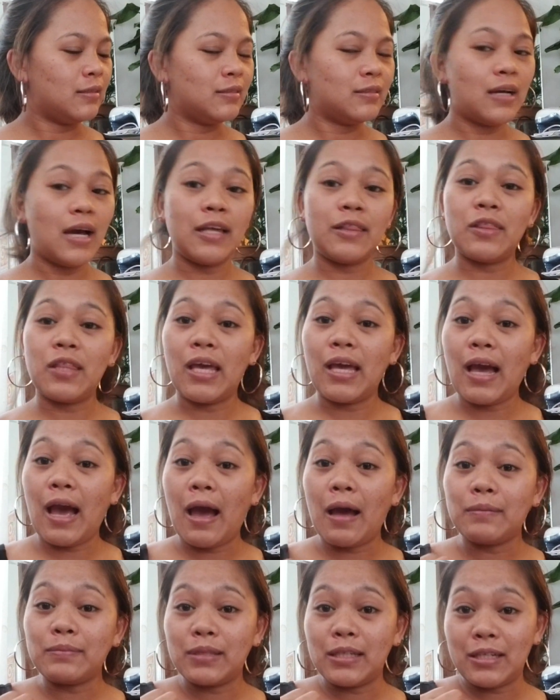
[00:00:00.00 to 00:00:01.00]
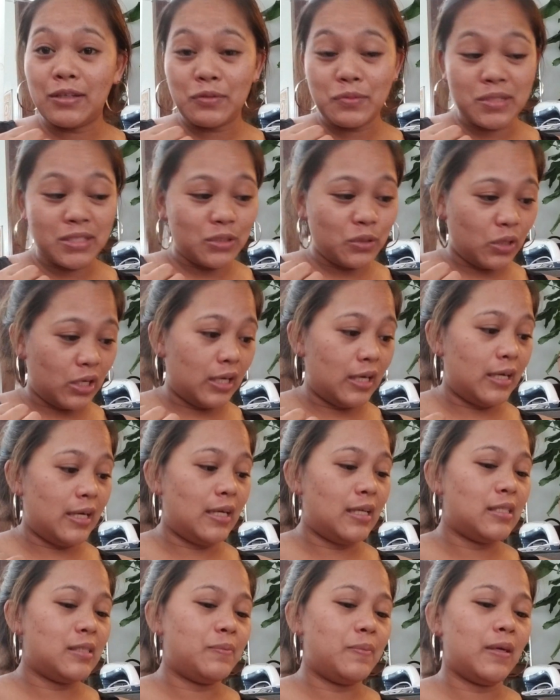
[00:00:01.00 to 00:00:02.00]
I think I'm gonna return
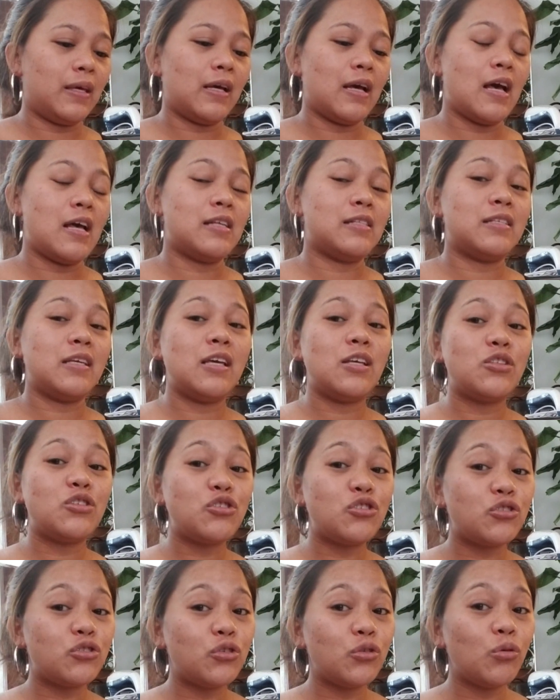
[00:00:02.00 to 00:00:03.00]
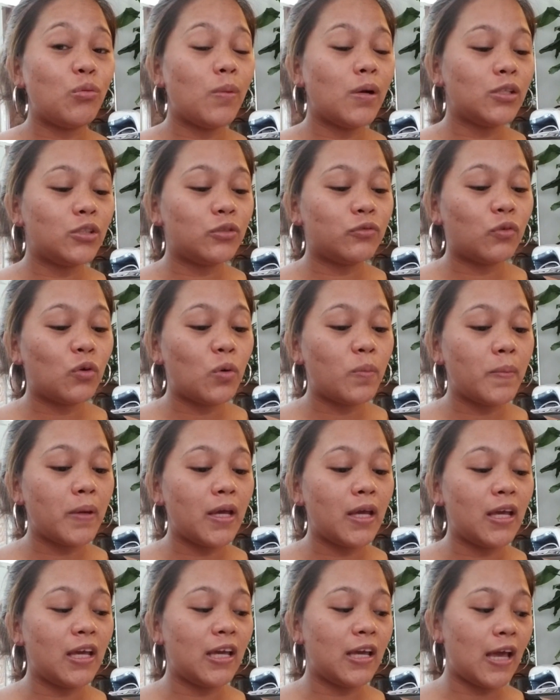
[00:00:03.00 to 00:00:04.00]
this because it's too much for
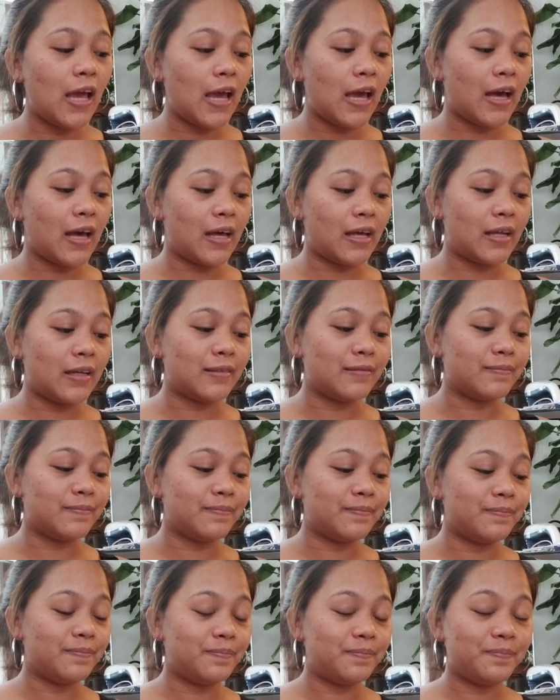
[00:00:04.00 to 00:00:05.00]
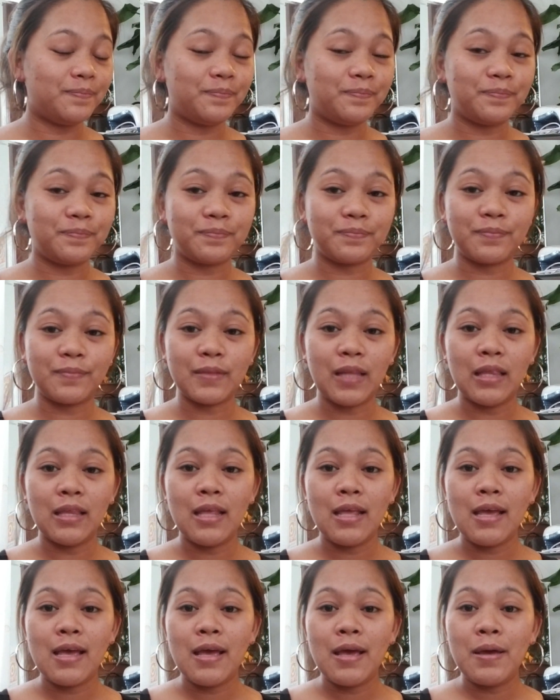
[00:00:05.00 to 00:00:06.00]
me, and
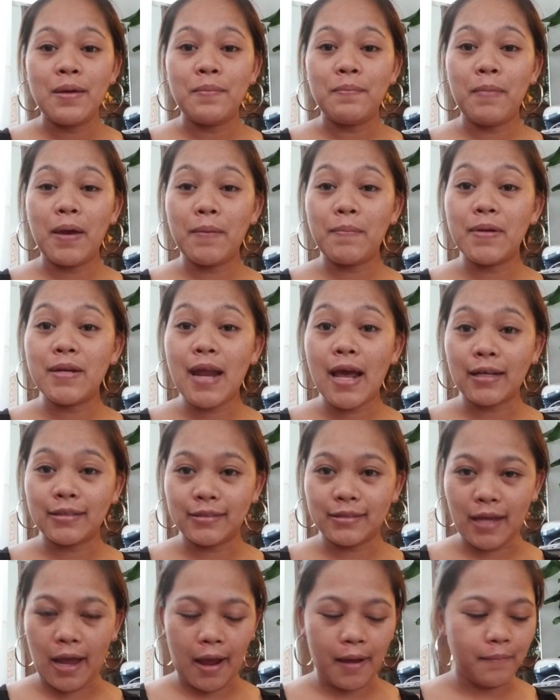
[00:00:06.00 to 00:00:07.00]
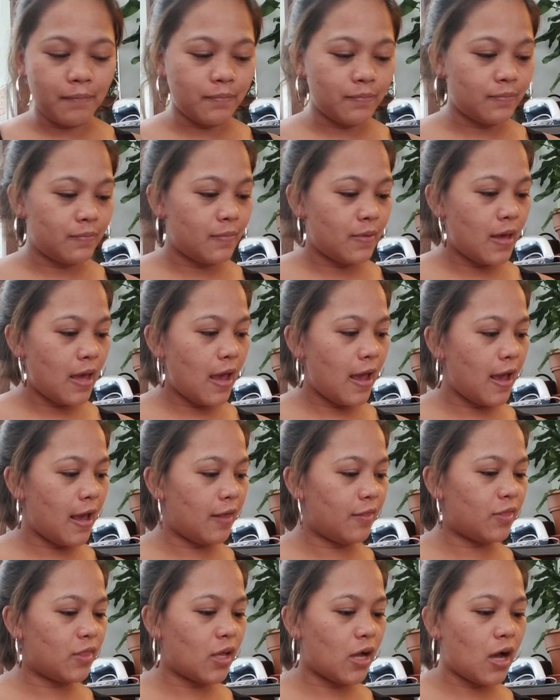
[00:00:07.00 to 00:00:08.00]
maybe next time.
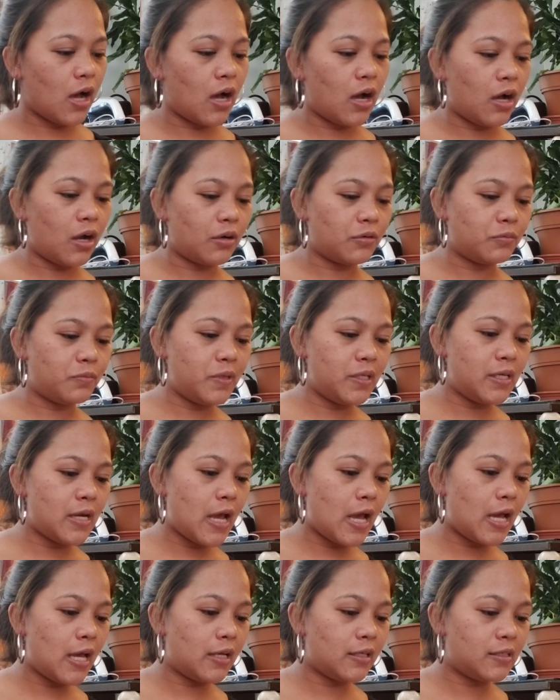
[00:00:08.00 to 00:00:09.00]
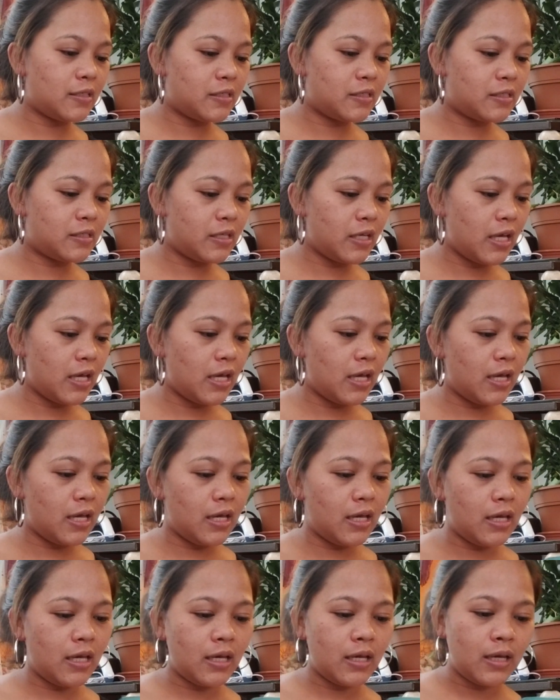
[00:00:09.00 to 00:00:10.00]
And the Renee
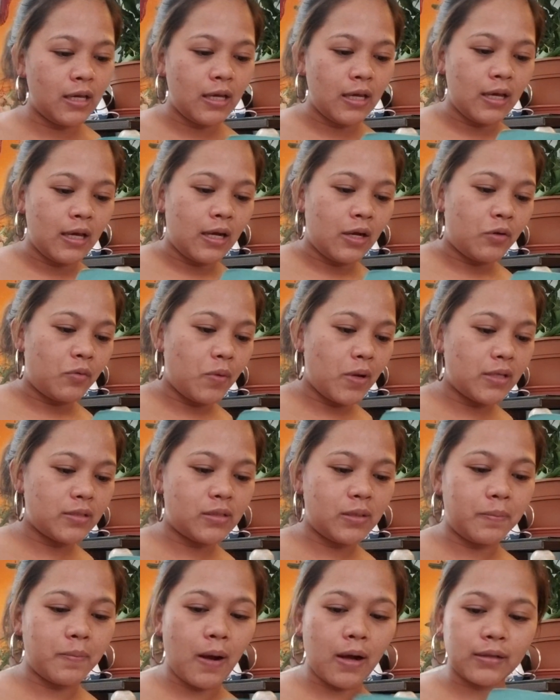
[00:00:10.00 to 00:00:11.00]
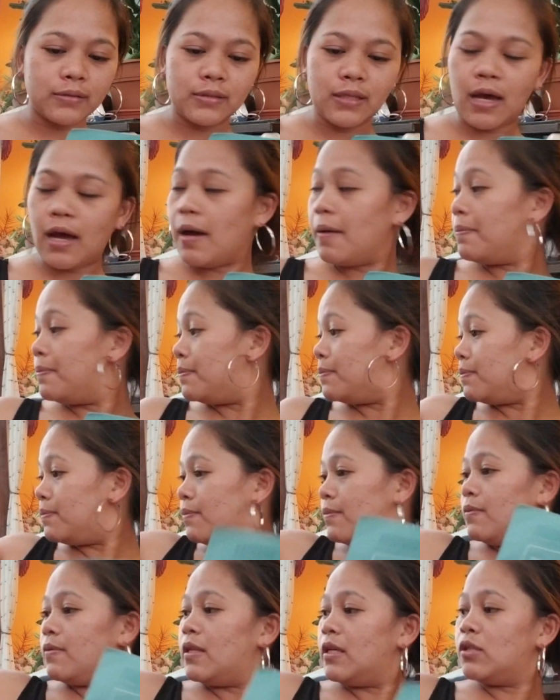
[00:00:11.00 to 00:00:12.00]
C Razorback top,
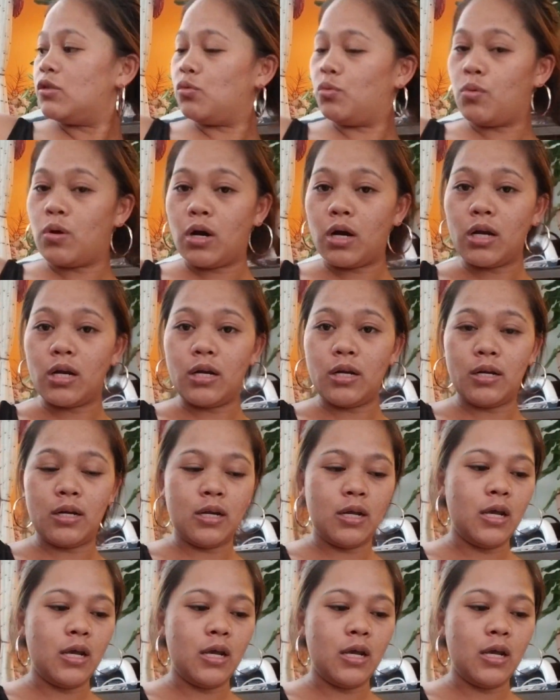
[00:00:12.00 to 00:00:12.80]
this one